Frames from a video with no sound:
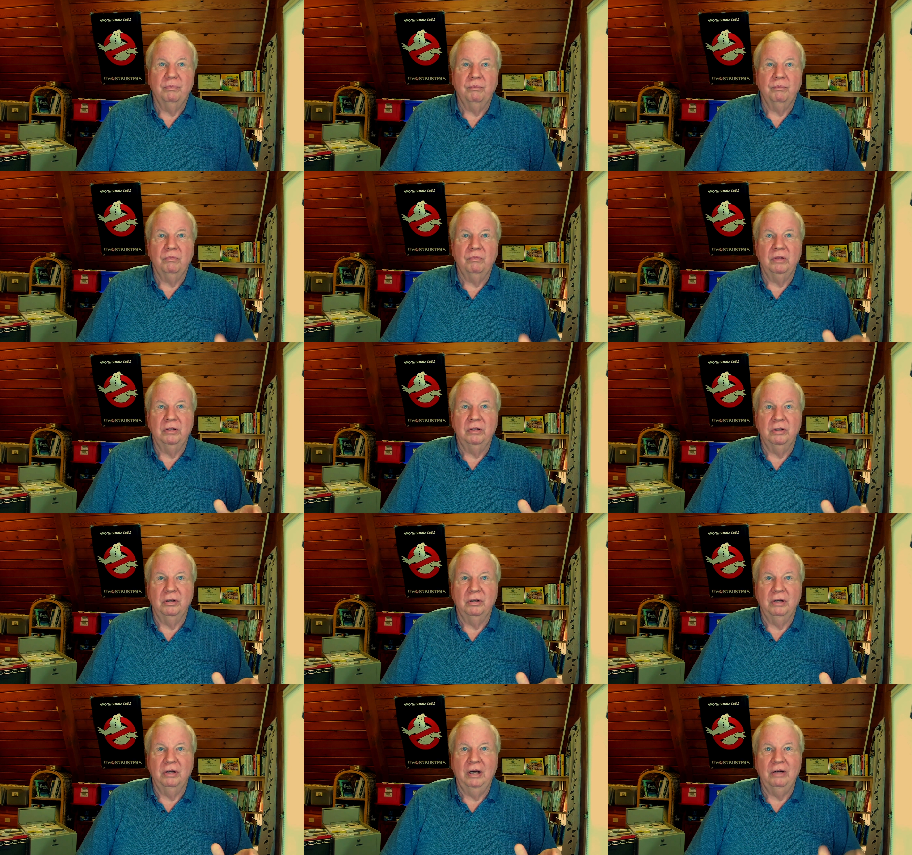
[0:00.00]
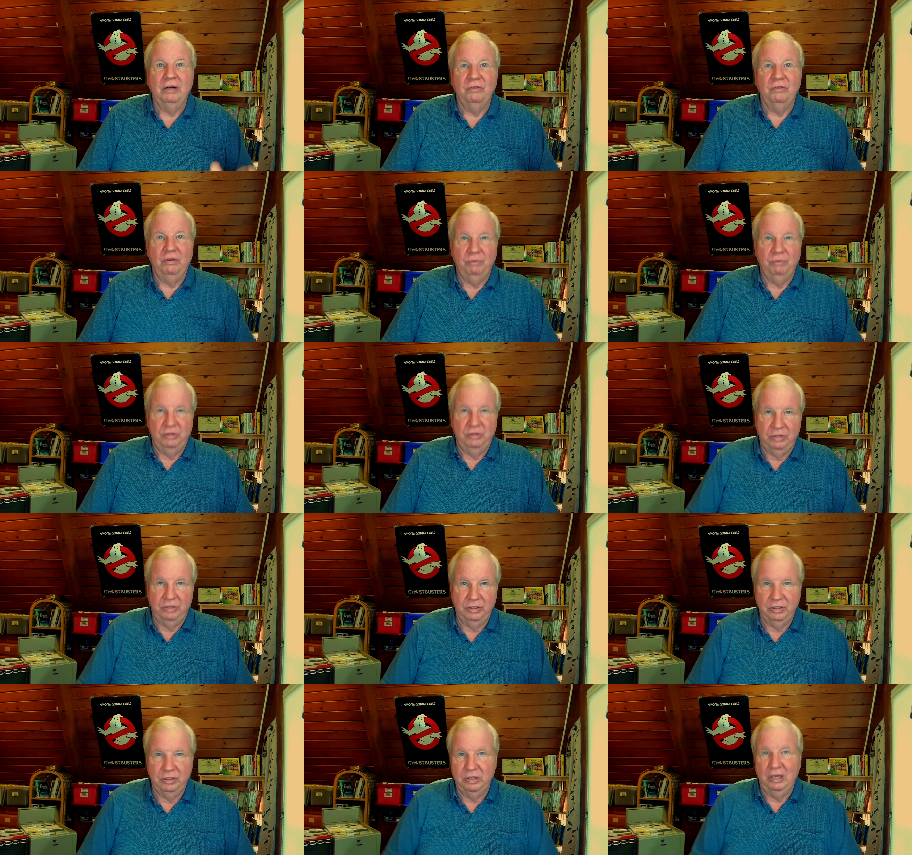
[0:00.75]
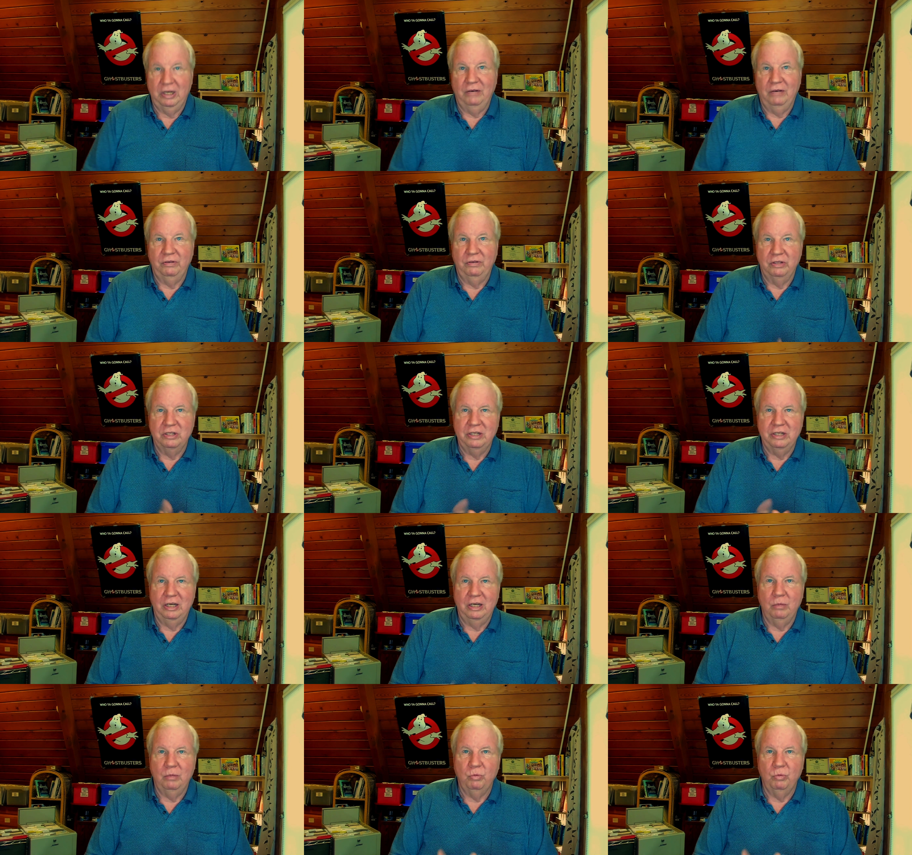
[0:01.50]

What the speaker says: It's a lot of emphasis is having the same